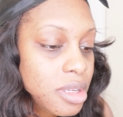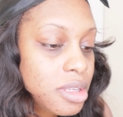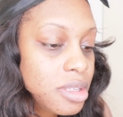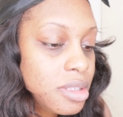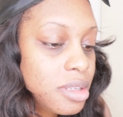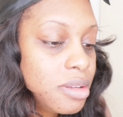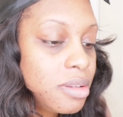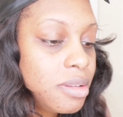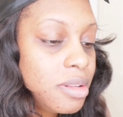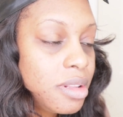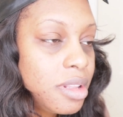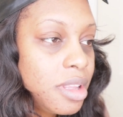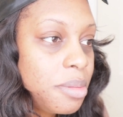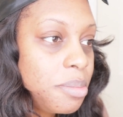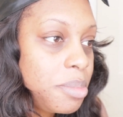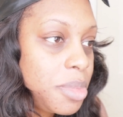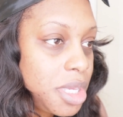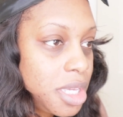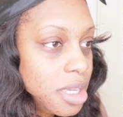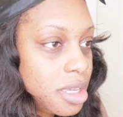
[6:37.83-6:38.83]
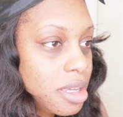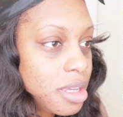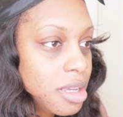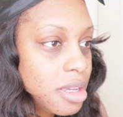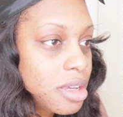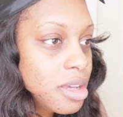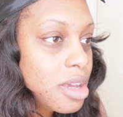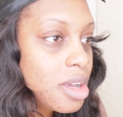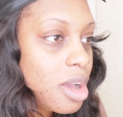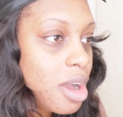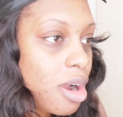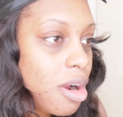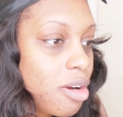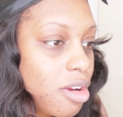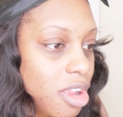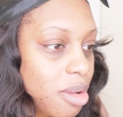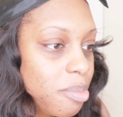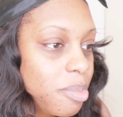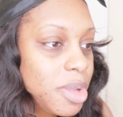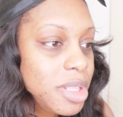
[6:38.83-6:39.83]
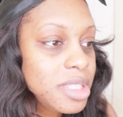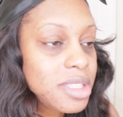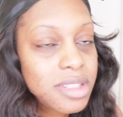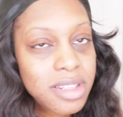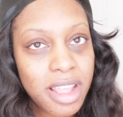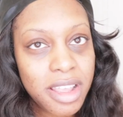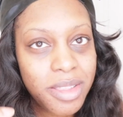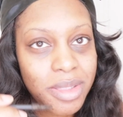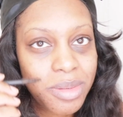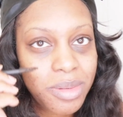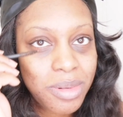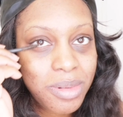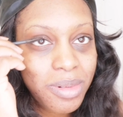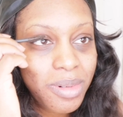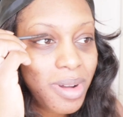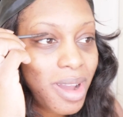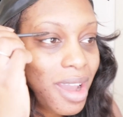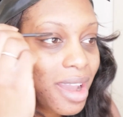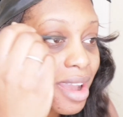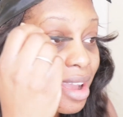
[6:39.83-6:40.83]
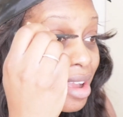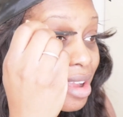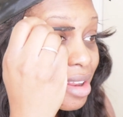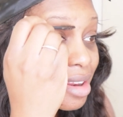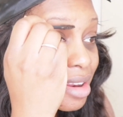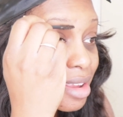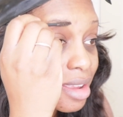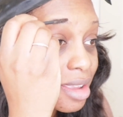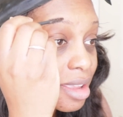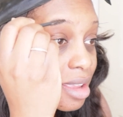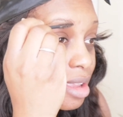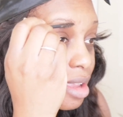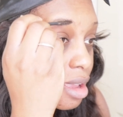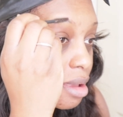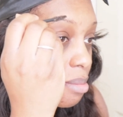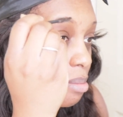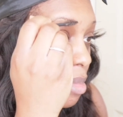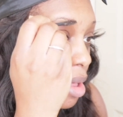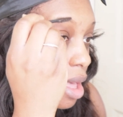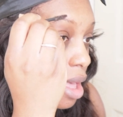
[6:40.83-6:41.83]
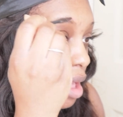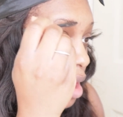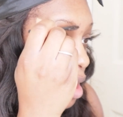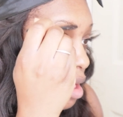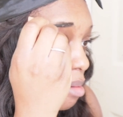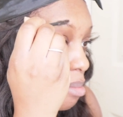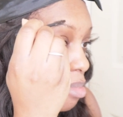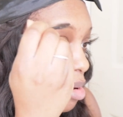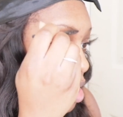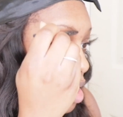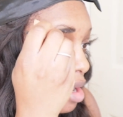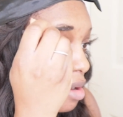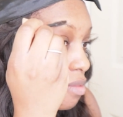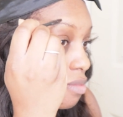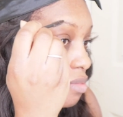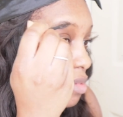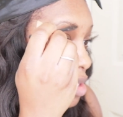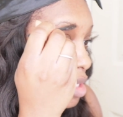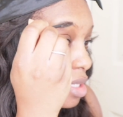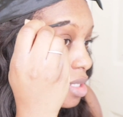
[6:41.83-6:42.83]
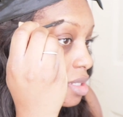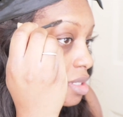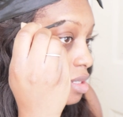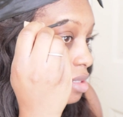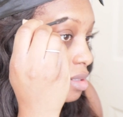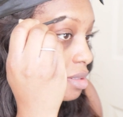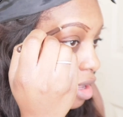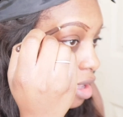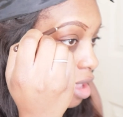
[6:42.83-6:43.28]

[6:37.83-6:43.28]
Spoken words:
So let me hurry up and slide through and get my eyebrow done.